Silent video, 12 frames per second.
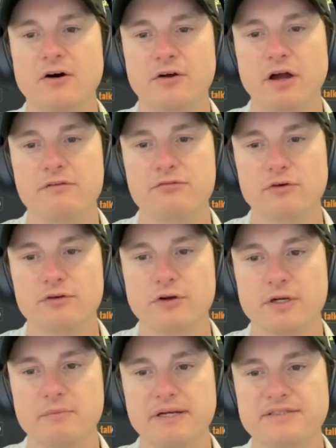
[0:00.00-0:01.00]
over on
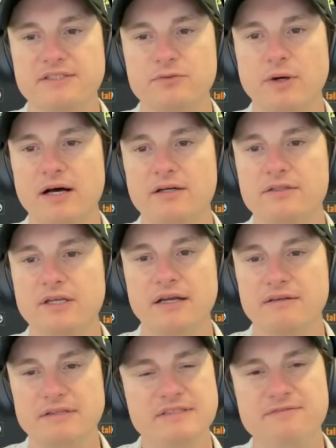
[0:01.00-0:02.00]
Cricket Picks as well.
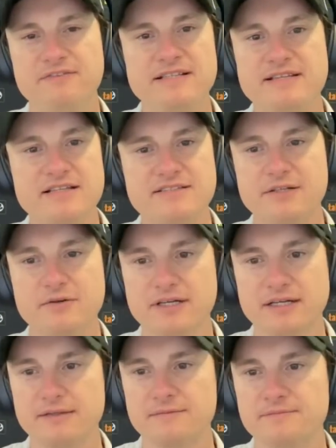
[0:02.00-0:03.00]
He's a fantastic cricketer.